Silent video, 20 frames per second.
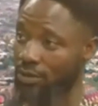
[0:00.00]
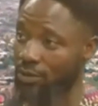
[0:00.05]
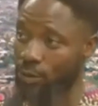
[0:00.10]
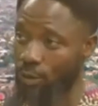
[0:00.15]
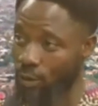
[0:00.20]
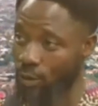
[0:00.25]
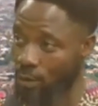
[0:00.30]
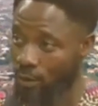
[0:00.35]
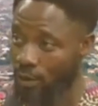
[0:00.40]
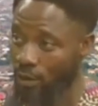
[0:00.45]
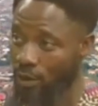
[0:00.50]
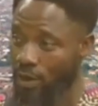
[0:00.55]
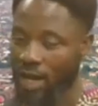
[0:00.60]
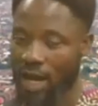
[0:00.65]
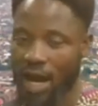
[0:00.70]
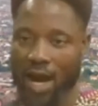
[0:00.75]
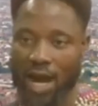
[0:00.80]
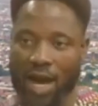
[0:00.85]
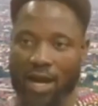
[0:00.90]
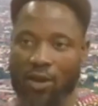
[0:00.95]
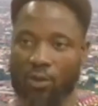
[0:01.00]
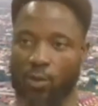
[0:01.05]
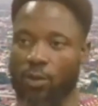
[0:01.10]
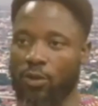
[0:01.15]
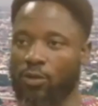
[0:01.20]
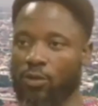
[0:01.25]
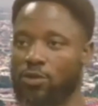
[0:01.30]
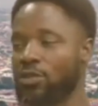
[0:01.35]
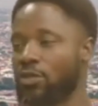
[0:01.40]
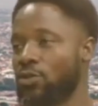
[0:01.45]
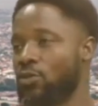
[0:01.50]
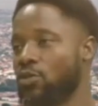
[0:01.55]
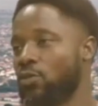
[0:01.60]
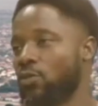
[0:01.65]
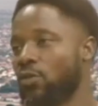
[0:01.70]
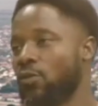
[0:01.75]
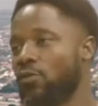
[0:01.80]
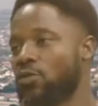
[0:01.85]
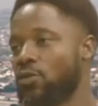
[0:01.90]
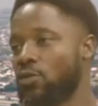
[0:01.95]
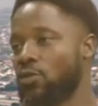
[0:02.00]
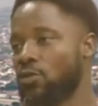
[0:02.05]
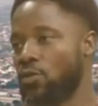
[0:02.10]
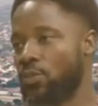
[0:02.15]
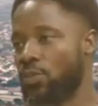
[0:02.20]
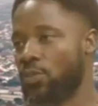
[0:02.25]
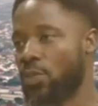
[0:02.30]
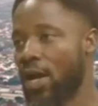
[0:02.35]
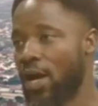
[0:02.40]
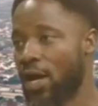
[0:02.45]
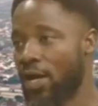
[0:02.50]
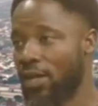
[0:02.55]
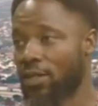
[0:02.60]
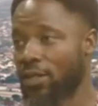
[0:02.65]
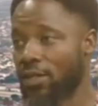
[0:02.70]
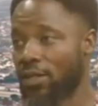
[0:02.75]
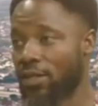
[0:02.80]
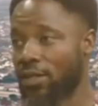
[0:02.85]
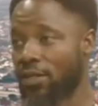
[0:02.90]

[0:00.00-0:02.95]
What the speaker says: No, I had opportunity to move to Dubai,